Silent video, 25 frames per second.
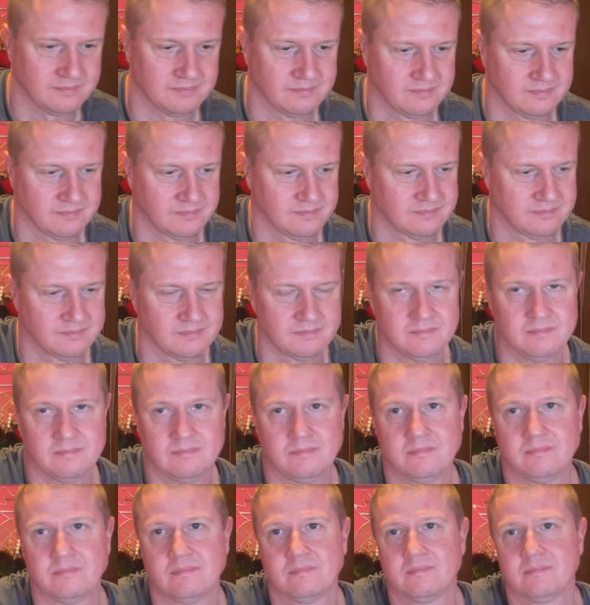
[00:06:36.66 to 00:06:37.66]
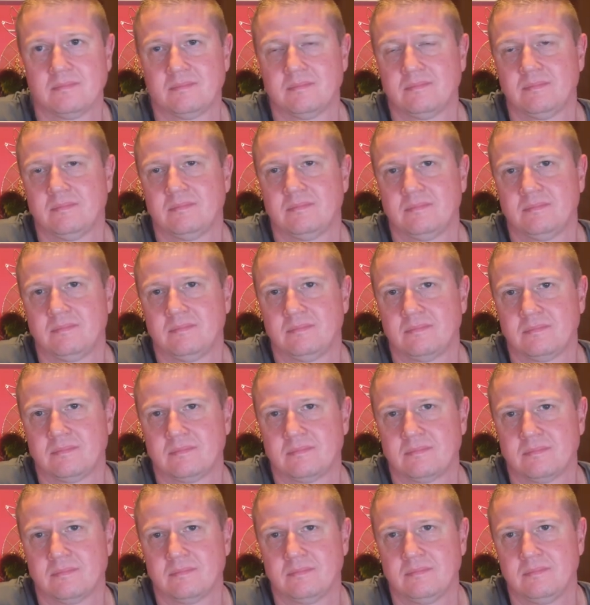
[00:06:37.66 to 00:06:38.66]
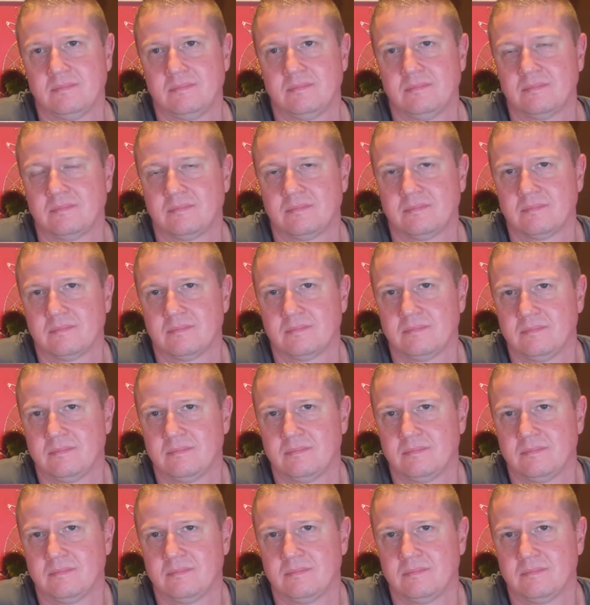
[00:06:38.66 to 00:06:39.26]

(not speaking)